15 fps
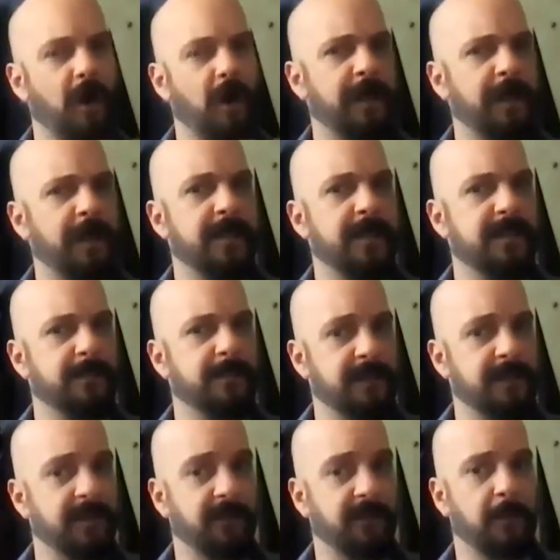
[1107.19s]
targeting a
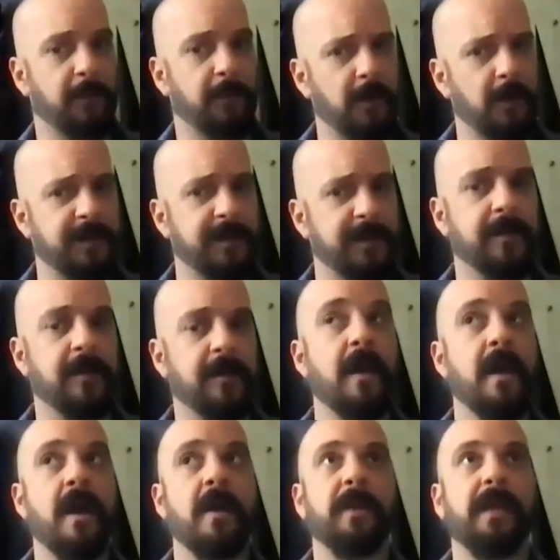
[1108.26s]
specific person,
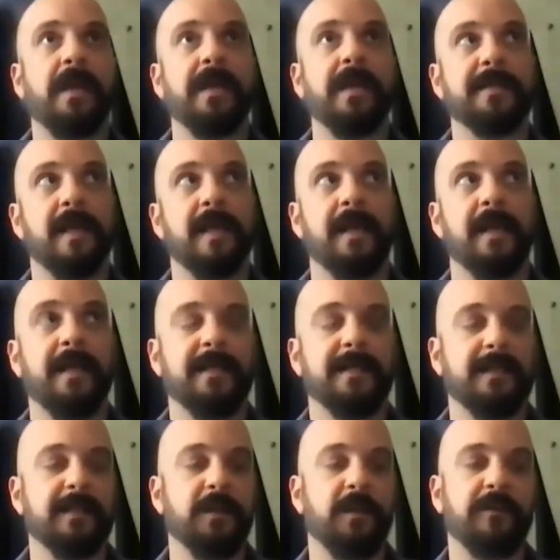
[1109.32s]
because then it
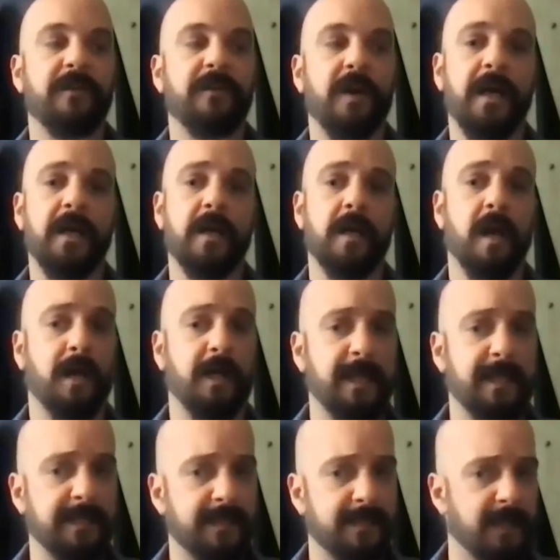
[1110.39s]
gets into a very
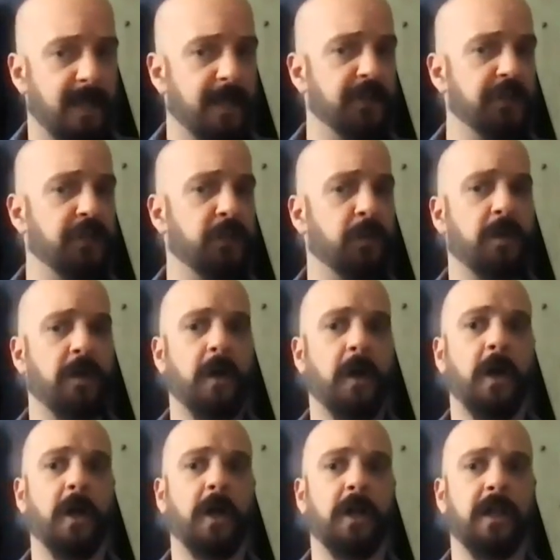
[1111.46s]

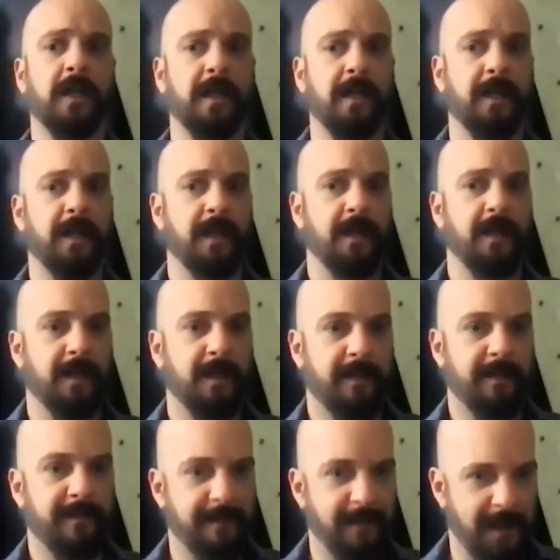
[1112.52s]
non-consensual
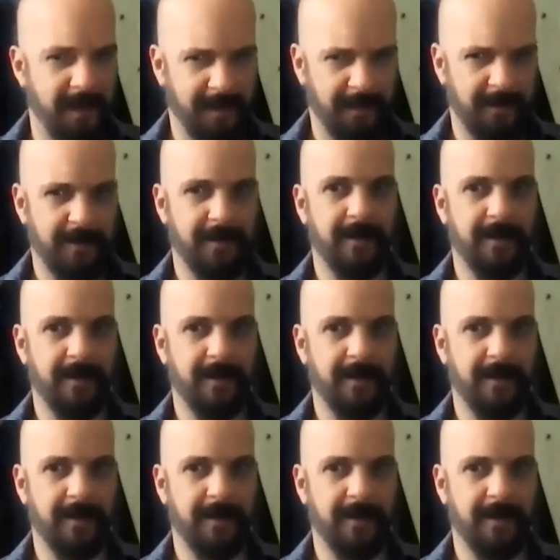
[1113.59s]
thing.